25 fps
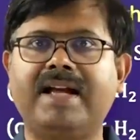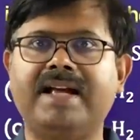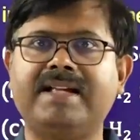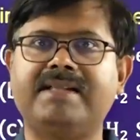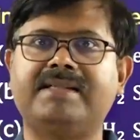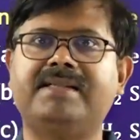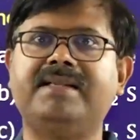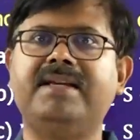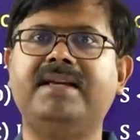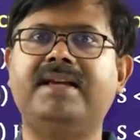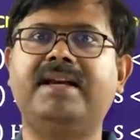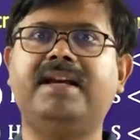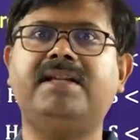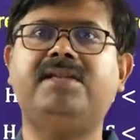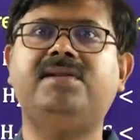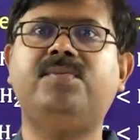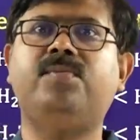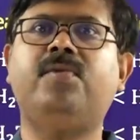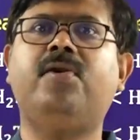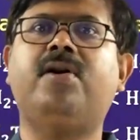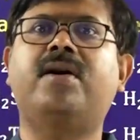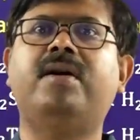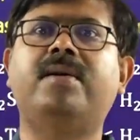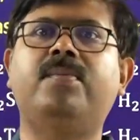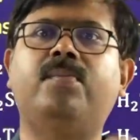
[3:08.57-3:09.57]
SCH
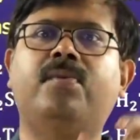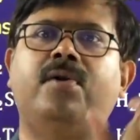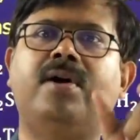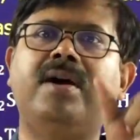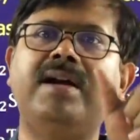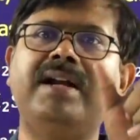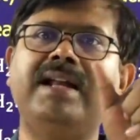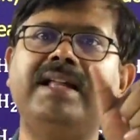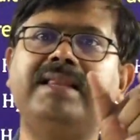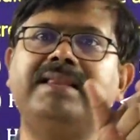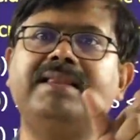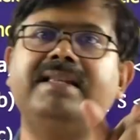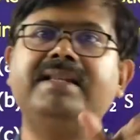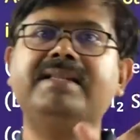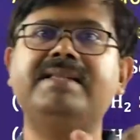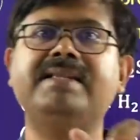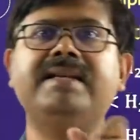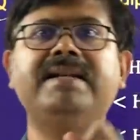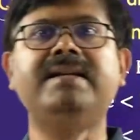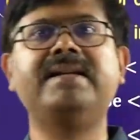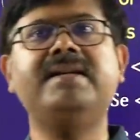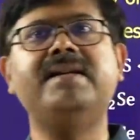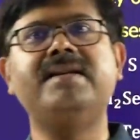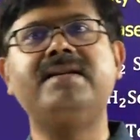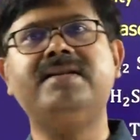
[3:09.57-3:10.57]
bond, bond length is
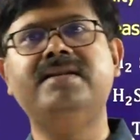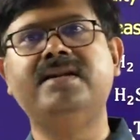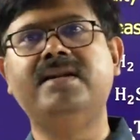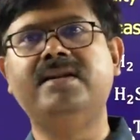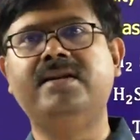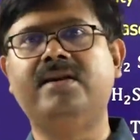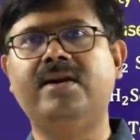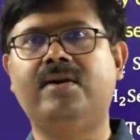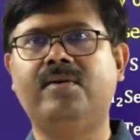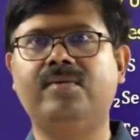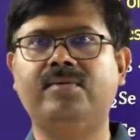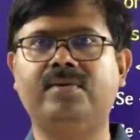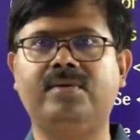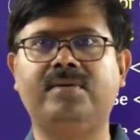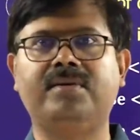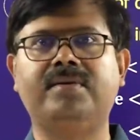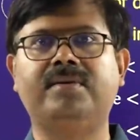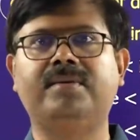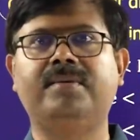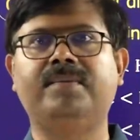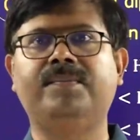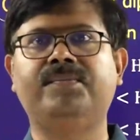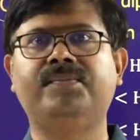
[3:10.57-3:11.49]
increasing down.